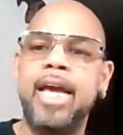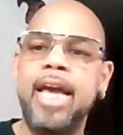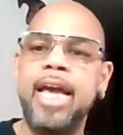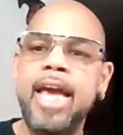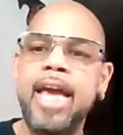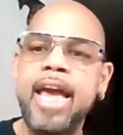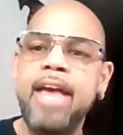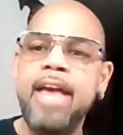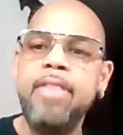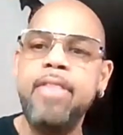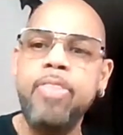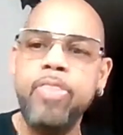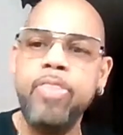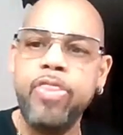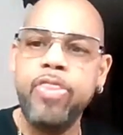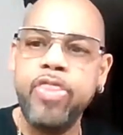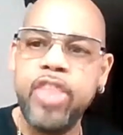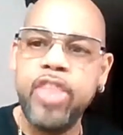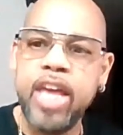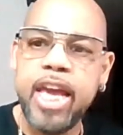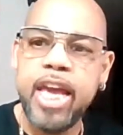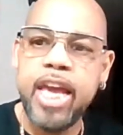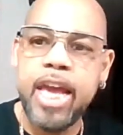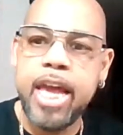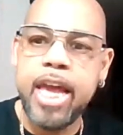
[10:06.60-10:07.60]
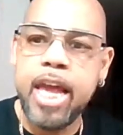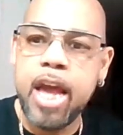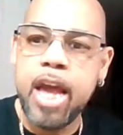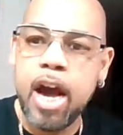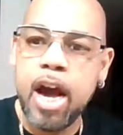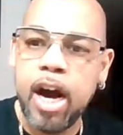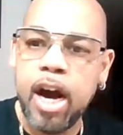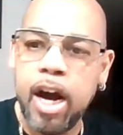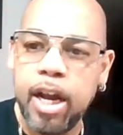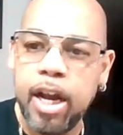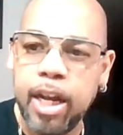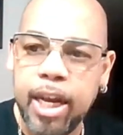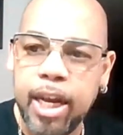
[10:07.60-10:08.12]
in the
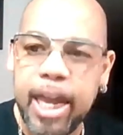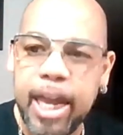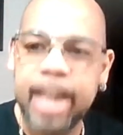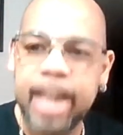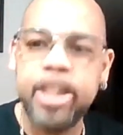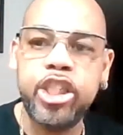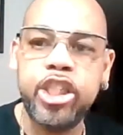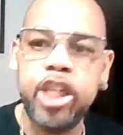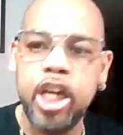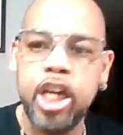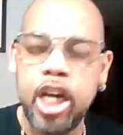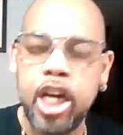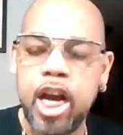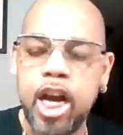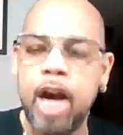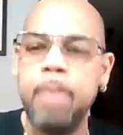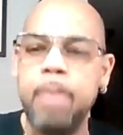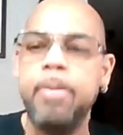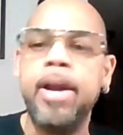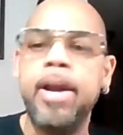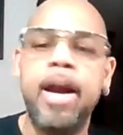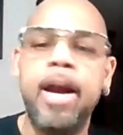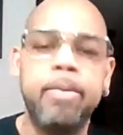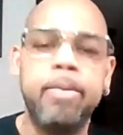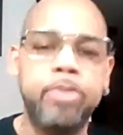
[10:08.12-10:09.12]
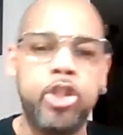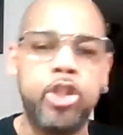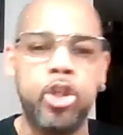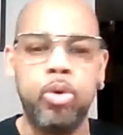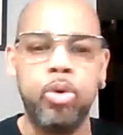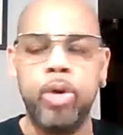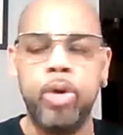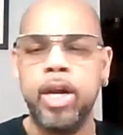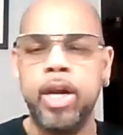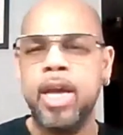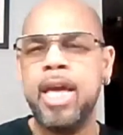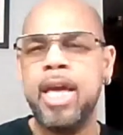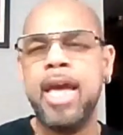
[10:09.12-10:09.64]
election coming up to
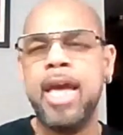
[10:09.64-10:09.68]
it,